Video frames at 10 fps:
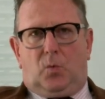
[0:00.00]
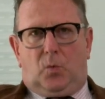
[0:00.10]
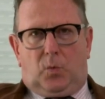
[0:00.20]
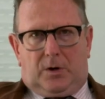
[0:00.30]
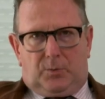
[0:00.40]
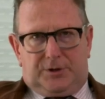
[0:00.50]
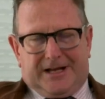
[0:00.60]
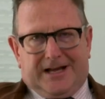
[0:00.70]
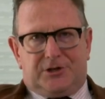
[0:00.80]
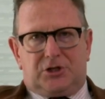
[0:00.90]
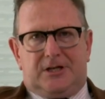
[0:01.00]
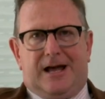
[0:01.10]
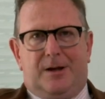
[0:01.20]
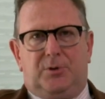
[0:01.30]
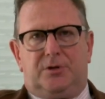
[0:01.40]
what would actually
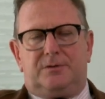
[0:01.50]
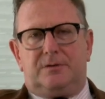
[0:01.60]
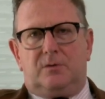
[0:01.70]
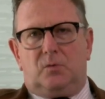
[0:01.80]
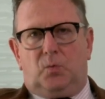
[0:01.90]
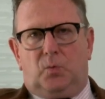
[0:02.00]
happen